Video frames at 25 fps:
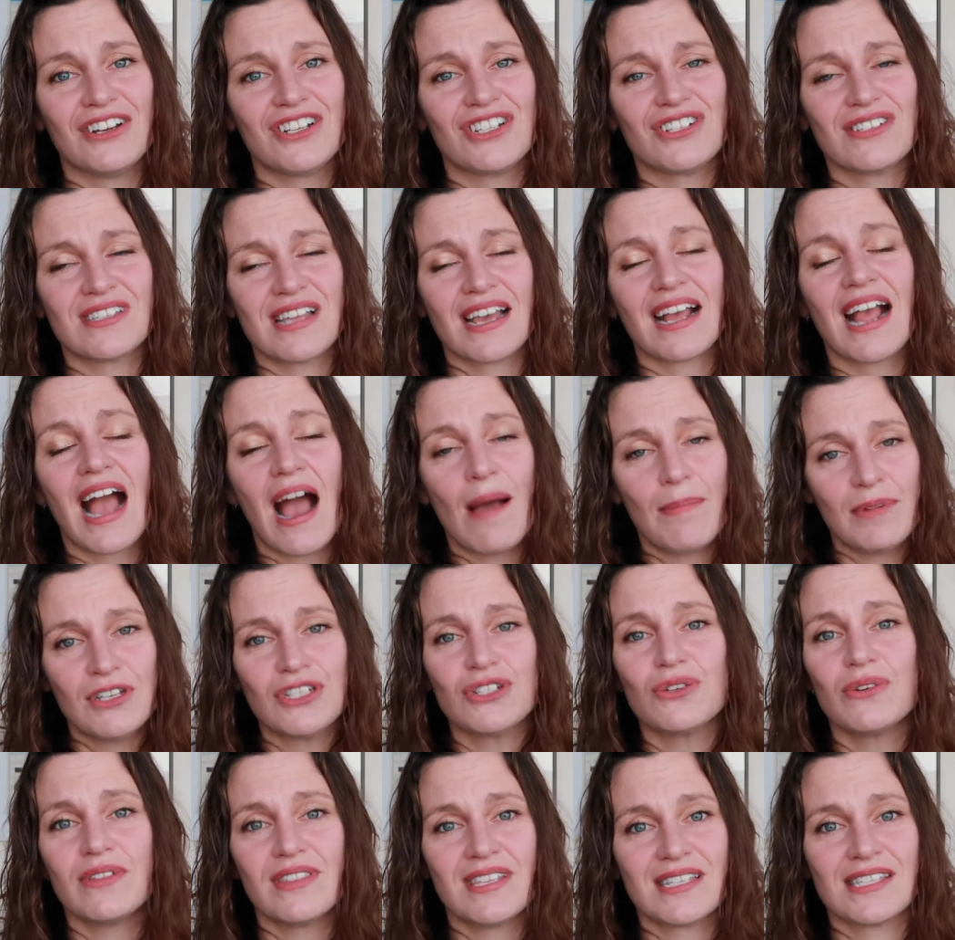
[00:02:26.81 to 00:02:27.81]
and she's like, I've
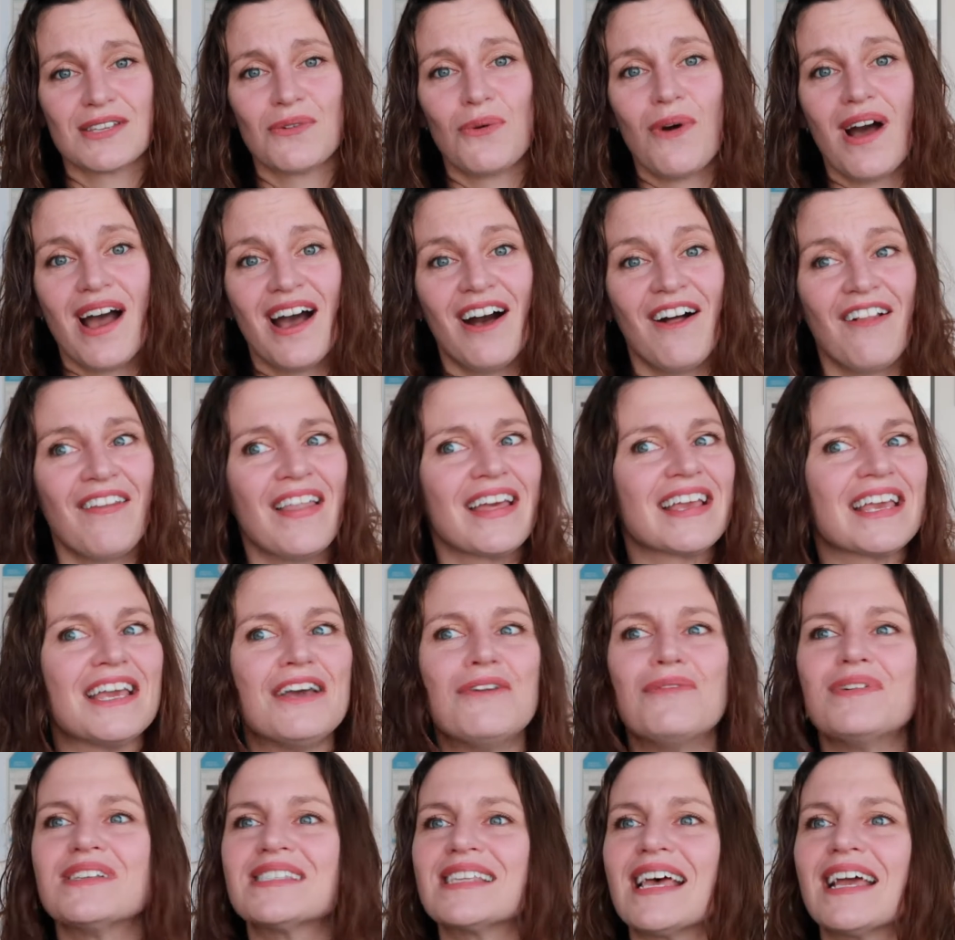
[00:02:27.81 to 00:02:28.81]
been doing this a while, like
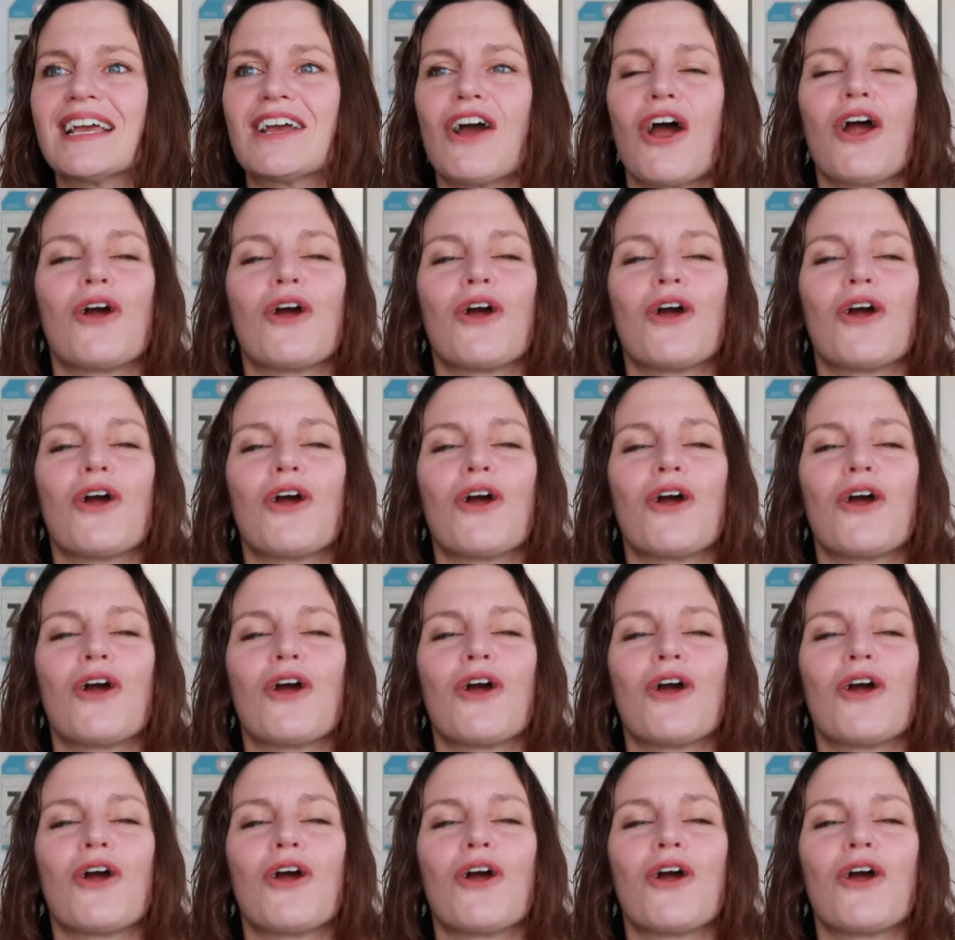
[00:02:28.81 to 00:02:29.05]
it was like